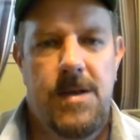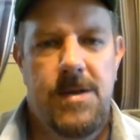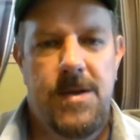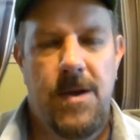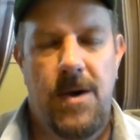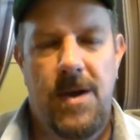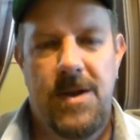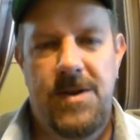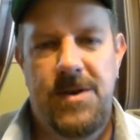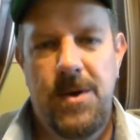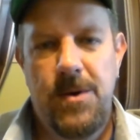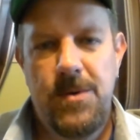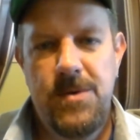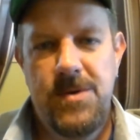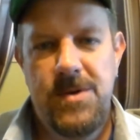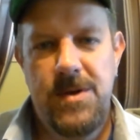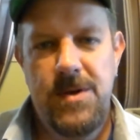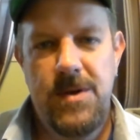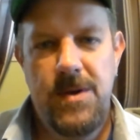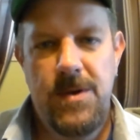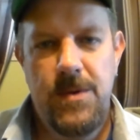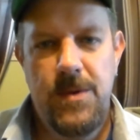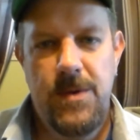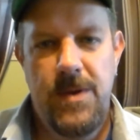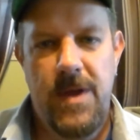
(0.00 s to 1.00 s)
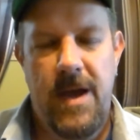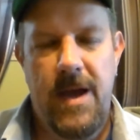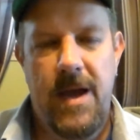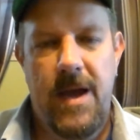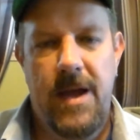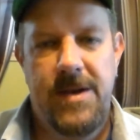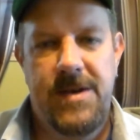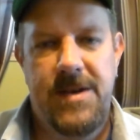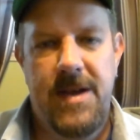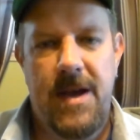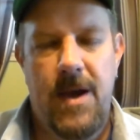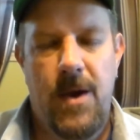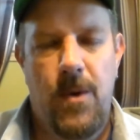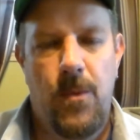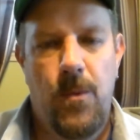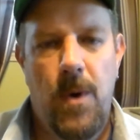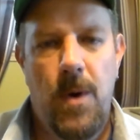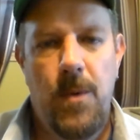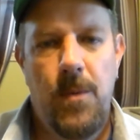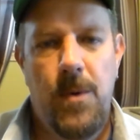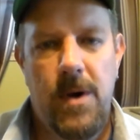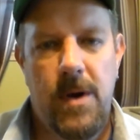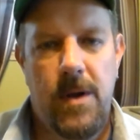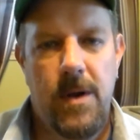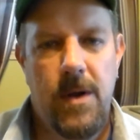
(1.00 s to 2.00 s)
So I told you that
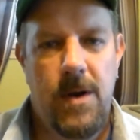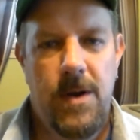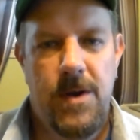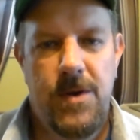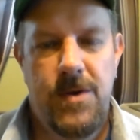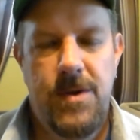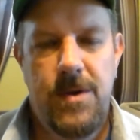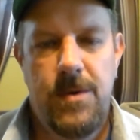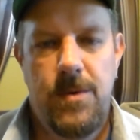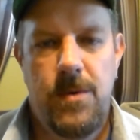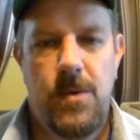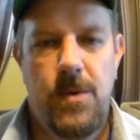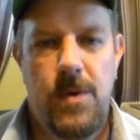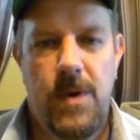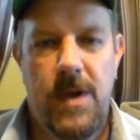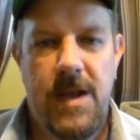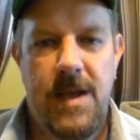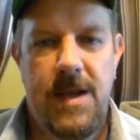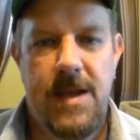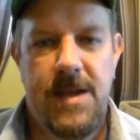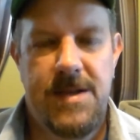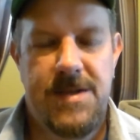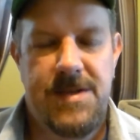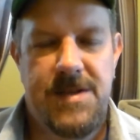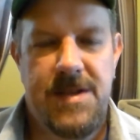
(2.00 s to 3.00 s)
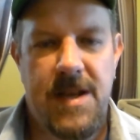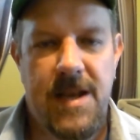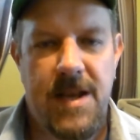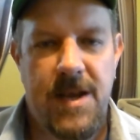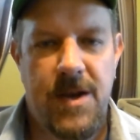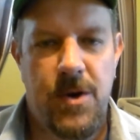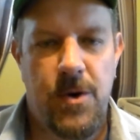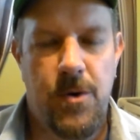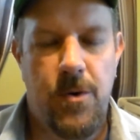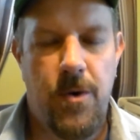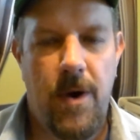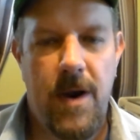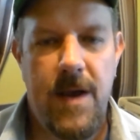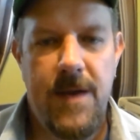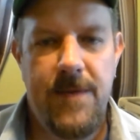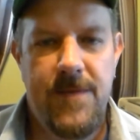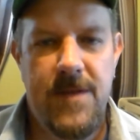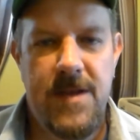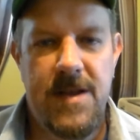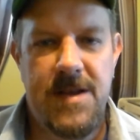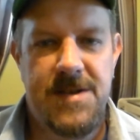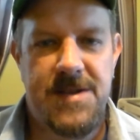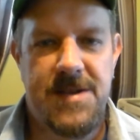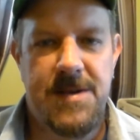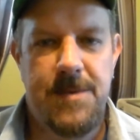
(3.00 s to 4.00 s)
what we're going to do is
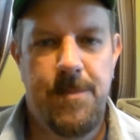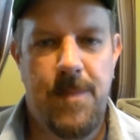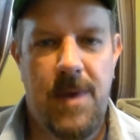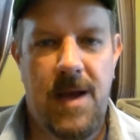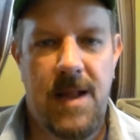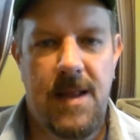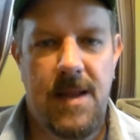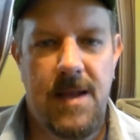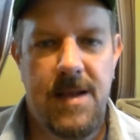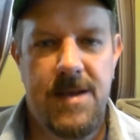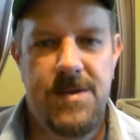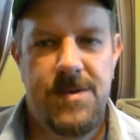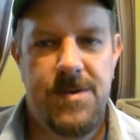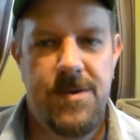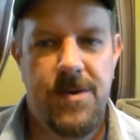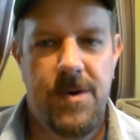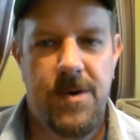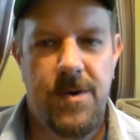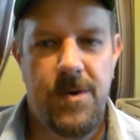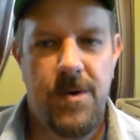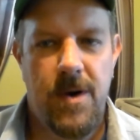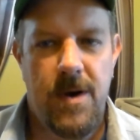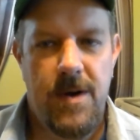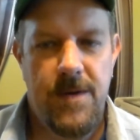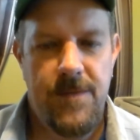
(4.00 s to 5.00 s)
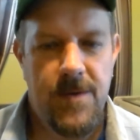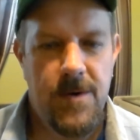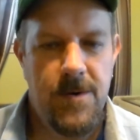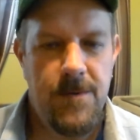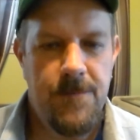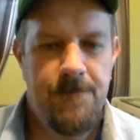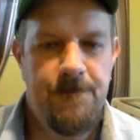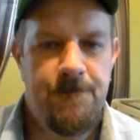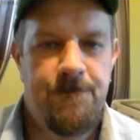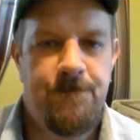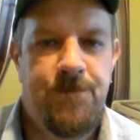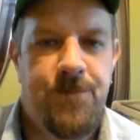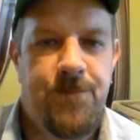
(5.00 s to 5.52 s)
engrave this in my laser engraver.